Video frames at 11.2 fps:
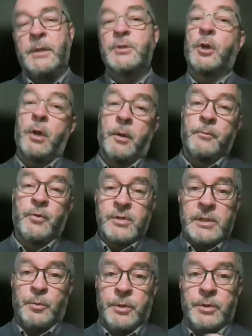It's going to
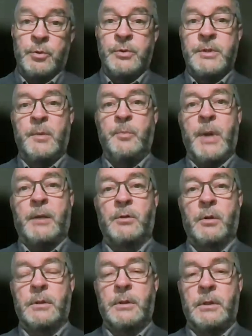obviously reduce the
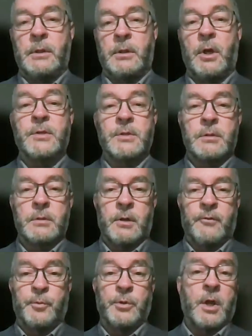impact on the cost
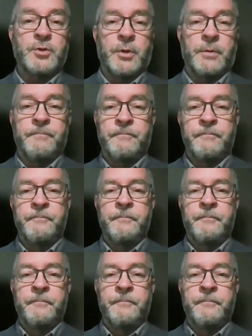of production.